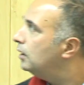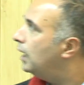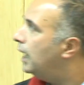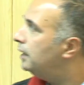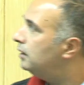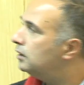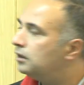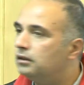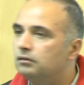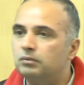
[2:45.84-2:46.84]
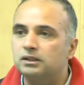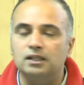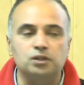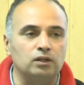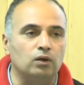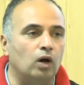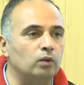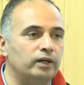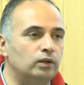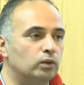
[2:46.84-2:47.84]
And essentially all
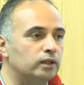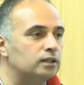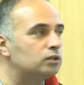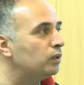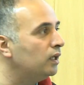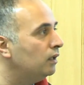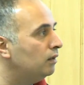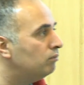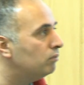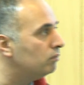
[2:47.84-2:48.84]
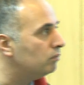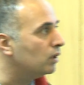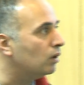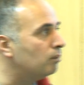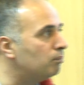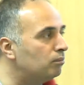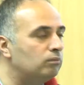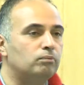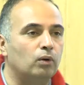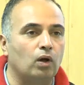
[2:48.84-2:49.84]
we do is we, you know,
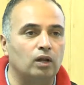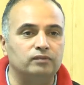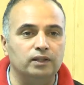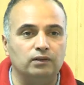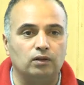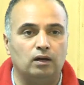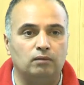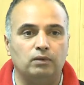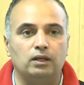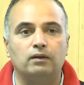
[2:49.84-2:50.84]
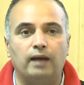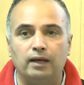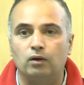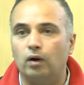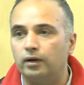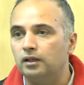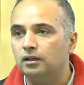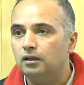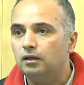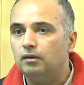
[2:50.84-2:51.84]
put all of these in a, in a rank
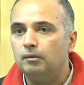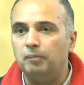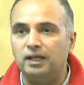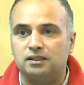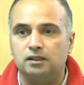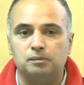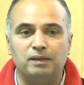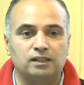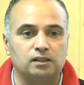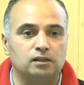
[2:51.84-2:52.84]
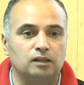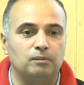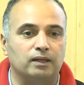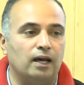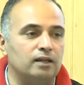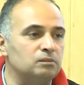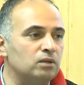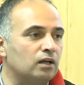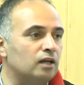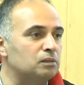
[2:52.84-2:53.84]
order basis, basis certain mechanism,
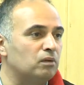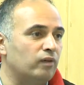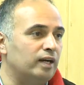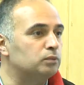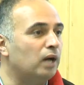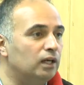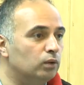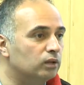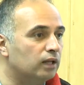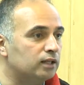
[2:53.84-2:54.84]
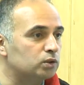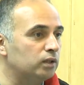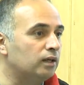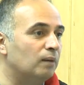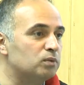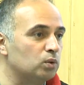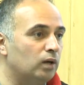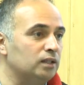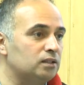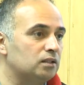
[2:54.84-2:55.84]
the customer finds value in that. So he comes to
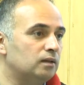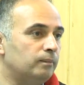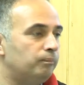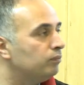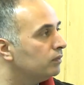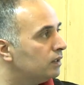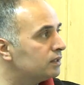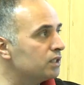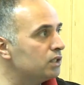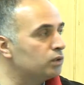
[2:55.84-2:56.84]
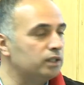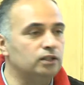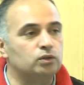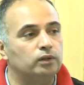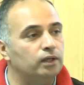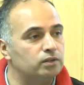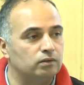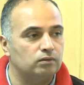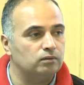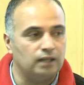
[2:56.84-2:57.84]
us essentially to see these
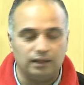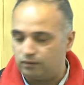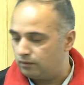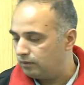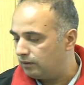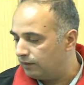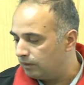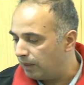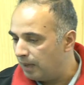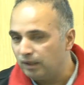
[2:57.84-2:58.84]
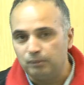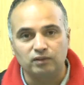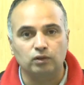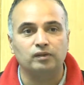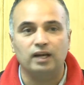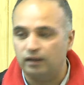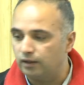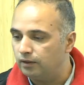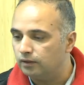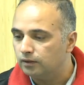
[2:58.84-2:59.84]
quotations. That's, that's the primary business of an
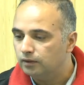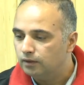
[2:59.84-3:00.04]
aggregator.